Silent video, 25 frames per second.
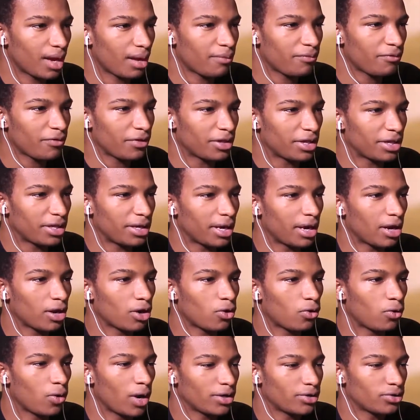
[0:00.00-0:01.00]
I'm feeling
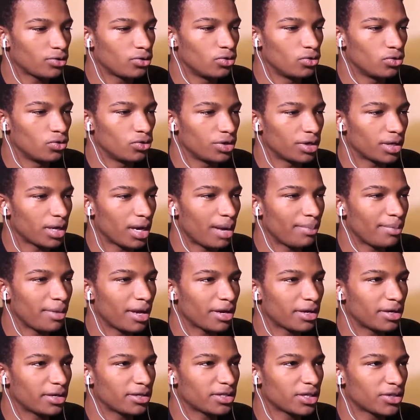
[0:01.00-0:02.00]
quite good. I'm
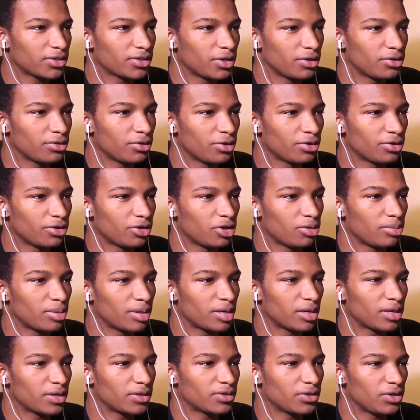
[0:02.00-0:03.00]
not going to touch the dirt though
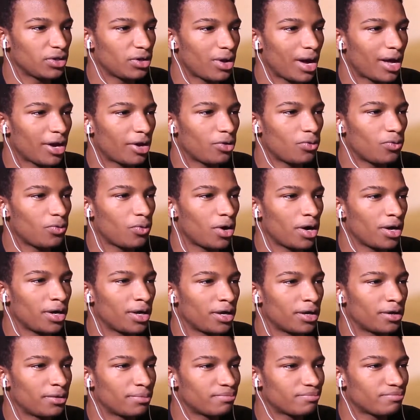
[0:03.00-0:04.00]
because, you know, I don't want
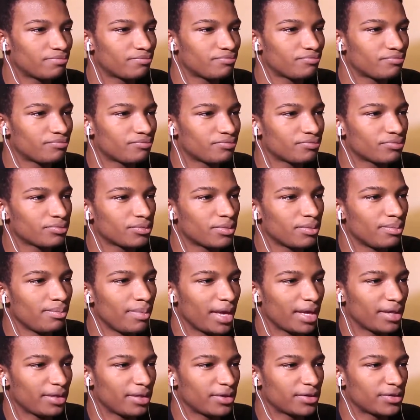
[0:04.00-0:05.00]
to
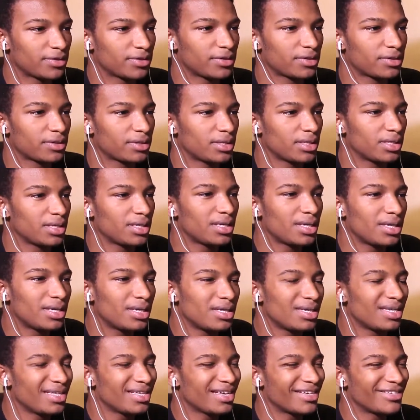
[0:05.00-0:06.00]
make this...
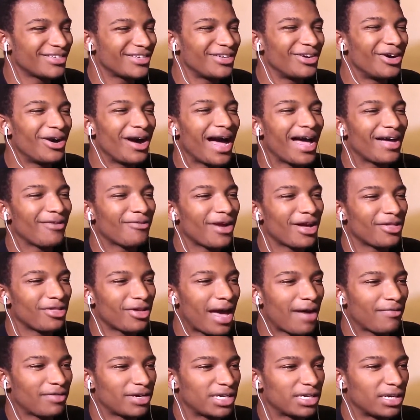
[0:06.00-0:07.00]
Because, you know, I'd
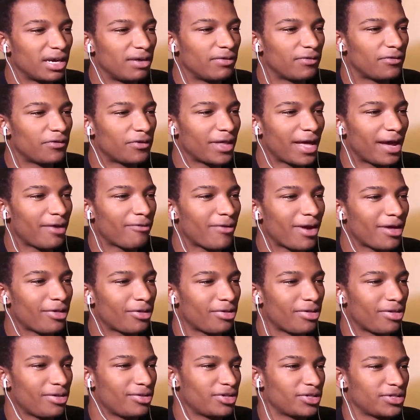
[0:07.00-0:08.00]
rather have a shovel for that
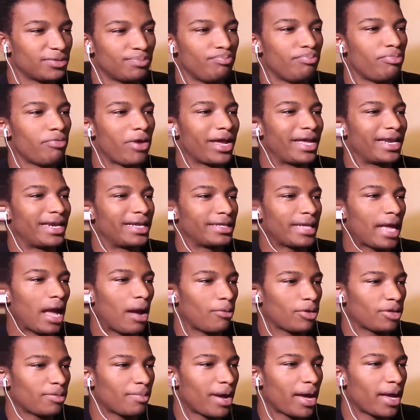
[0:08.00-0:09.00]
rather than just breaking it
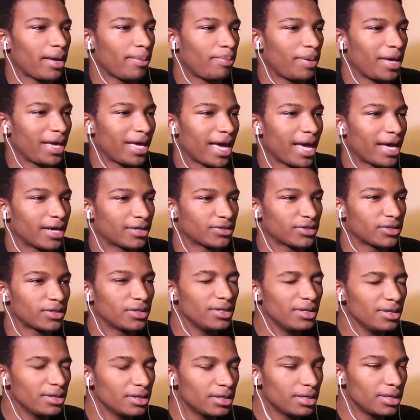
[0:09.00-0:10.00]
down with my pickaxe.
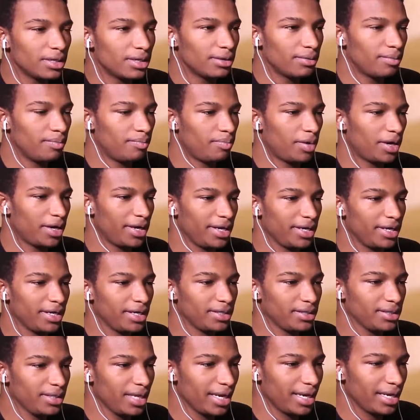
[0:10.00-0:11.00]
But it
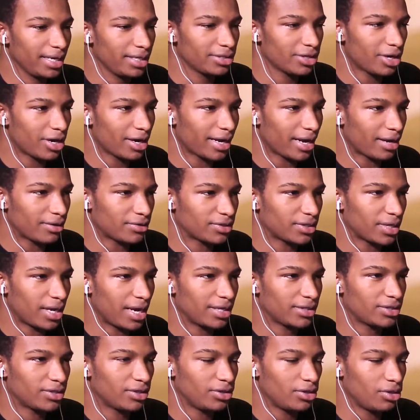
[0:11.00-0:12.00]
is getting dark
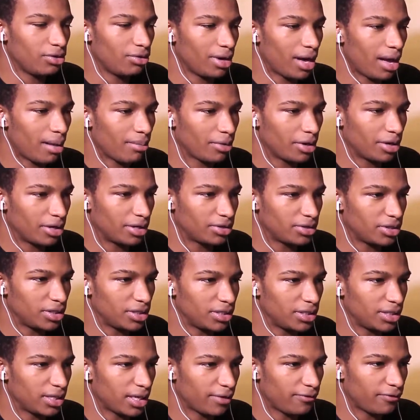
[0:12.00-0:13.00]
outside, so you know what? I'm going to
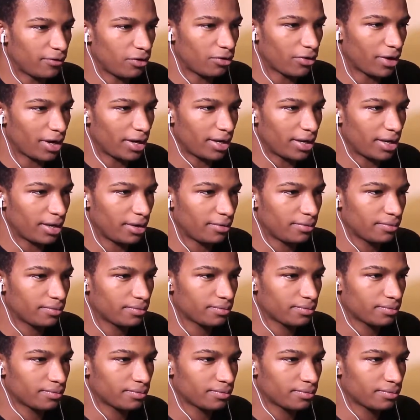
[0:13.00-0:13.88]
GTFO right now.